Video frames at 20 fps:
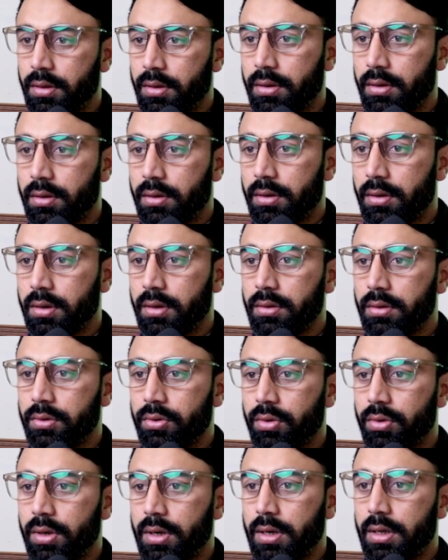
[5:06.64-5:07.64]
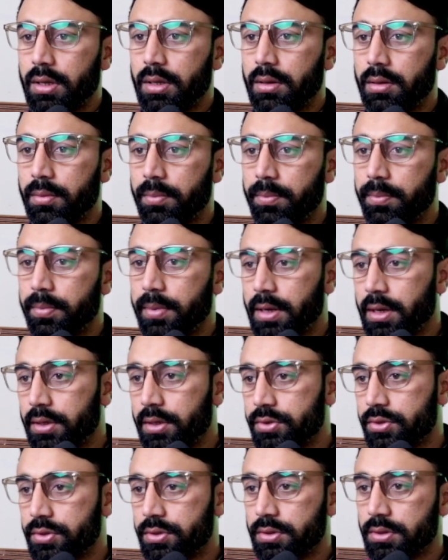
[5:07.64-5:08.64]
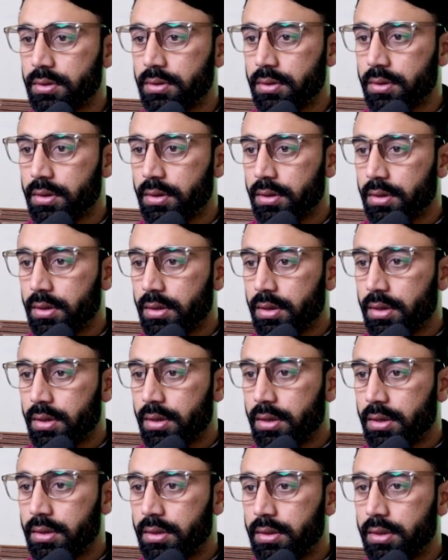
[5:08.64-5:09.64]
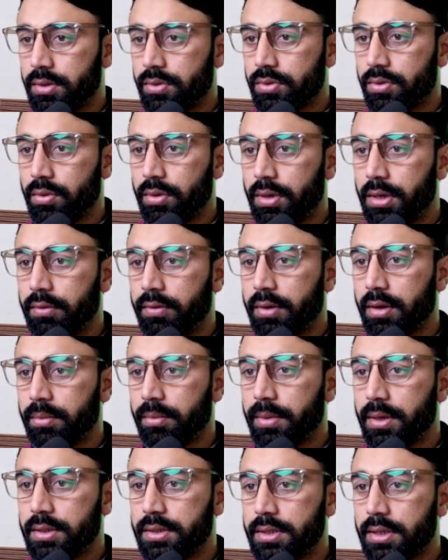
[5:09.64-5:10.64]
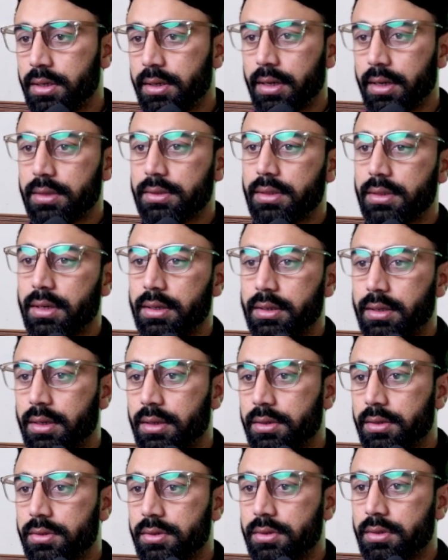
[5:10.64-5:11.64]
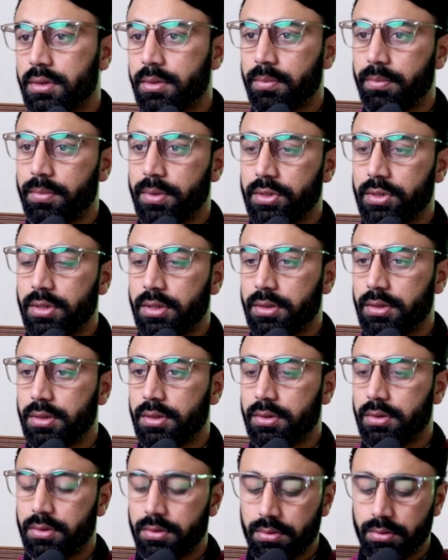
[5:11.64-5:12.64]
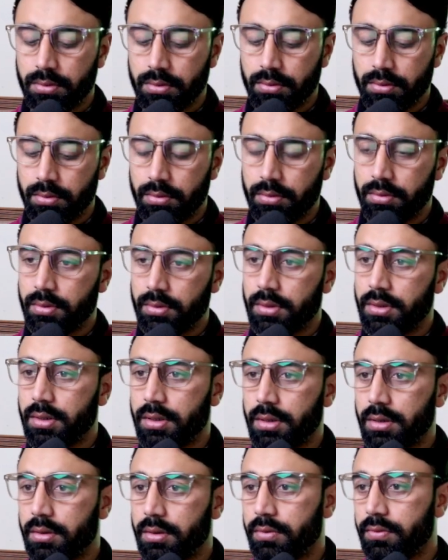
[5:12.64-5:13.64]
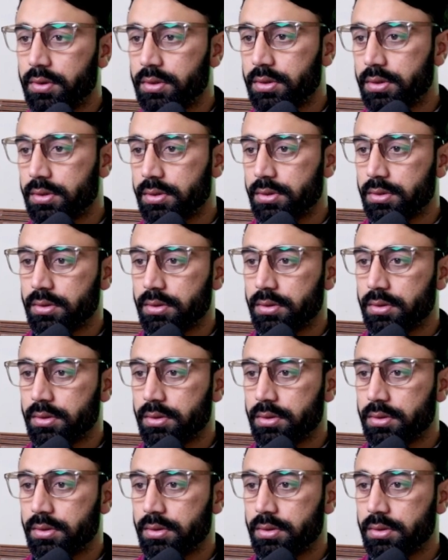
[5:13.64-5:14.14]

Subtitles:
in URL page there is only one page index, and that is paginated. So if I just